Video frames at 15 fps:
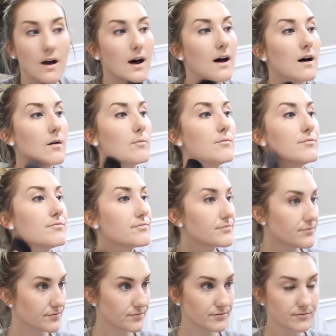
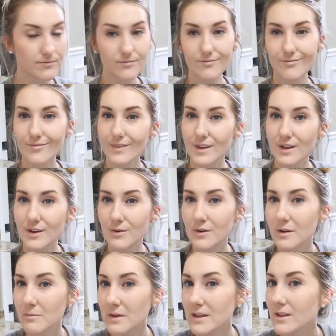You know what
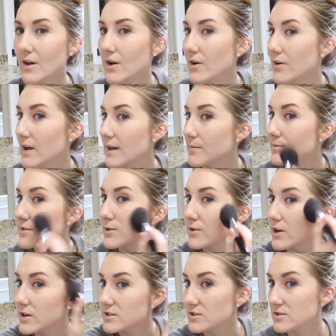I mean though? Okay, so
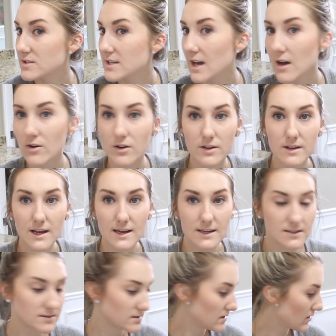look, do you see how good that
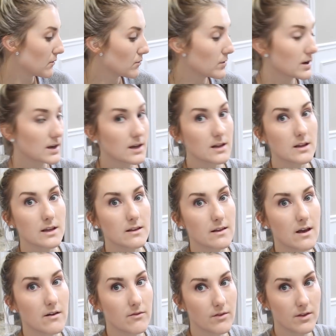is? I really
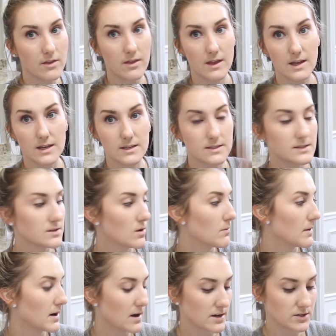love this. Oh
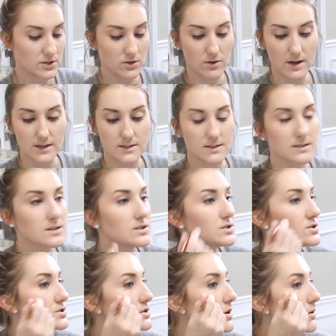my gosh, you guys, this
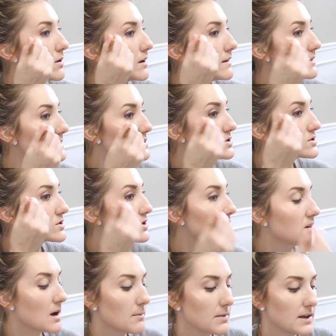is so good. This just could
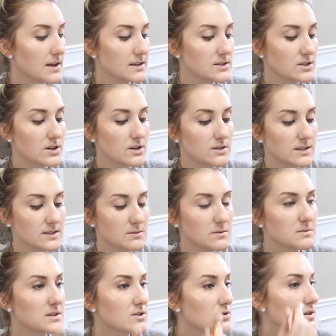not be easier. Like
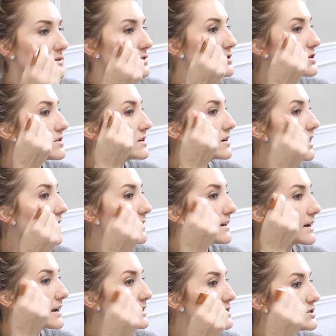sometimes I don't even turn it on.
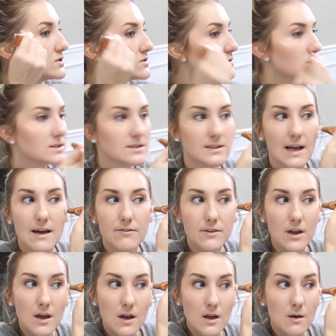Like I just use what's
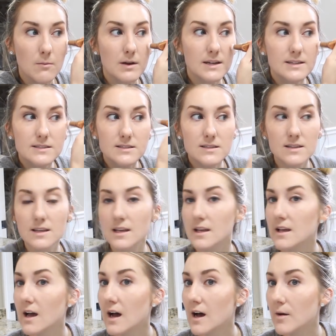left, but it's
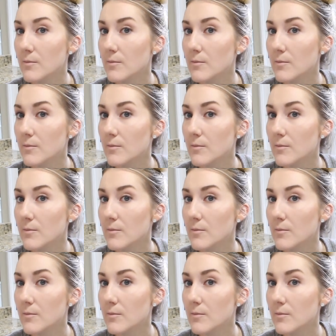the,